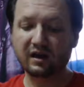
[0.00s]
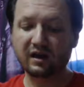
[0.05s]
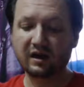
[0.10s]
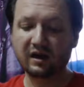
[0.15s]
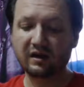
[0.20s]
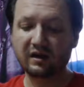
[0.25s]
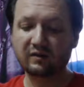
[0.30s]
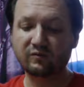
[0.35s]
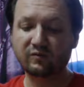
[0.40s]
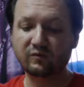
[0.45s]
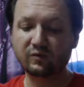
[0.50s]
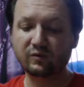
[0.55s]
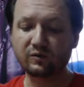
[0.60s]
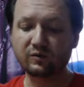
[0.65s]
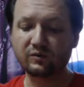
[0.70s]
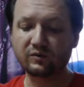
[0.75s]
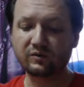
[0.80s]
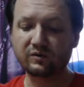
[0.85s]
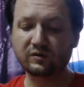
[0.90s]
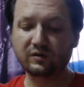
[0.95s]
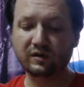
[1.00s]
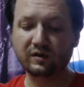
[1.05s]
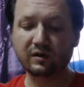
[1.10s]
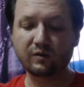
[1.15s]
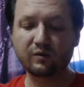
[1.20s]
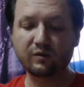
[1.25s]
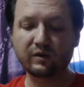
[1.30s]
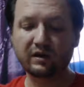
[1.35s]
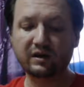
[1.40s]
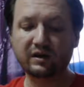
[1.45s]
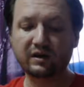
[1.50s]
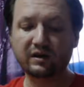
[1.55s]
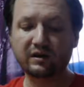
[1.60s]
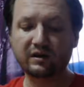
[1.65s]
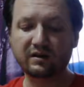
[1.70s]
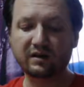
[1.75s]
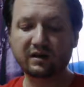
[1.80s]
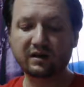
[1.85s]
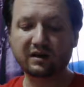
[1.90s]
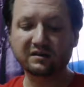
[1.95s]
and wound their weak
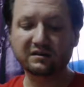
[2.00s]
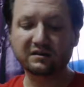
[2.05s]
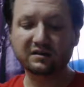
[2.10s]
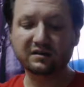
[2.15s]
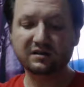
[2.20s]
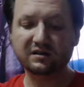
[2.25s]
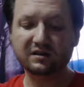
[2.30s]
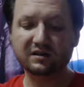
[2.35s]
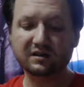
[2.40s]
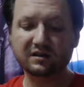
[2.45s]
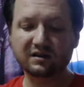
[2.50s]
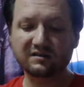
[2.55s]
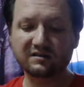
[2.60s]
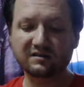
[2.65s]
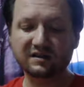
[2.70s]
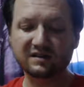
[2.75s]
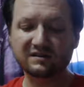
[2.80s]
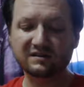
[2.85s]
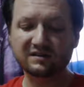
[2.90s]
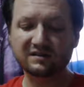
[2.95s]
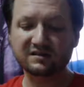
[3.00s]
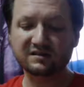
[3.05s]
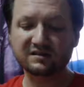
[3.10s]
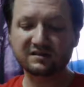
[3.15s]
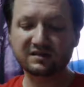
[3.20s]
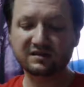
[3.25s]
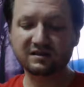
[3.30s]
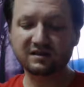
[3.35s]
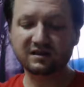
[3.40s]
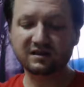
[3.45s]
con consensus,